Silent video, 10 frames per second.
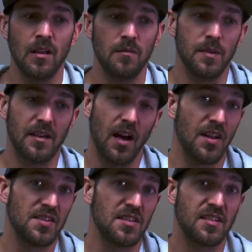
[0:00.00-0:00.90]

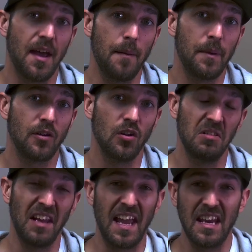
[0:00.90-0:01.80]
Because it's chemical
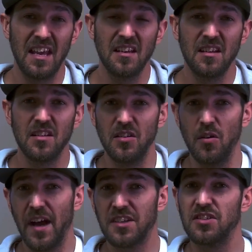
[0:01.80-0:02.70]
laden, you
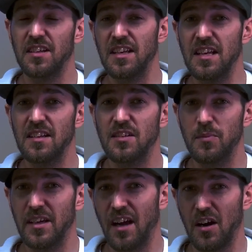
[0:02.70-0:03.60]
actually need to
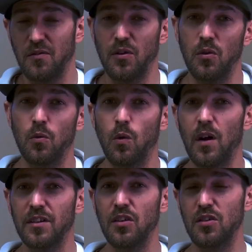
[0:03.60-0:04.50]
be careful
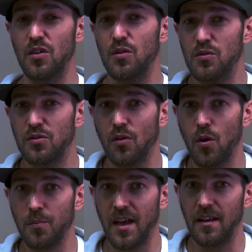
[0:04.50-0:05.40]
what you use chrome
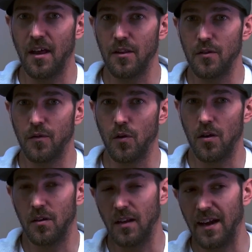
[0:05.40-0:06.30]
tan leather for.
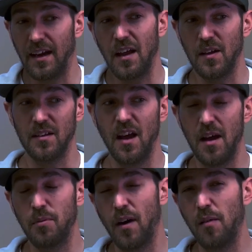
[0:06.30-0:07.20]
Like I
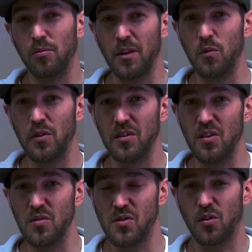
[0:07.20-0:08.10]
probably wouldn't
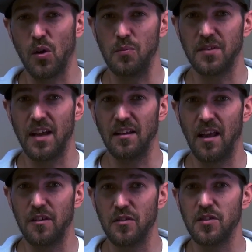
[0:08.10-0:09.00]
use chrome tan
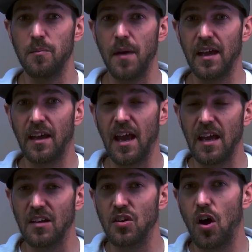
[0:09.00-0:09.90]
leather to make a
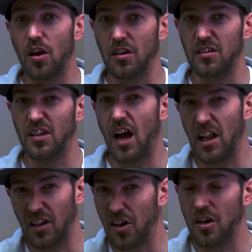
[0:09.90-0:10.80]
dog
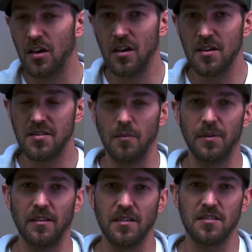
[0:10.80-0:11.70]
collar,
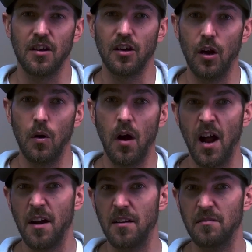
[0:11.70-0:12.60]
something that's going to go
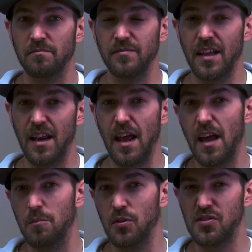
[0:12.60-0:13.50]
on an
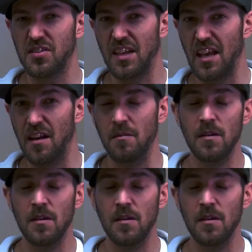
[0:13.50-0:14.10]
animal's skin.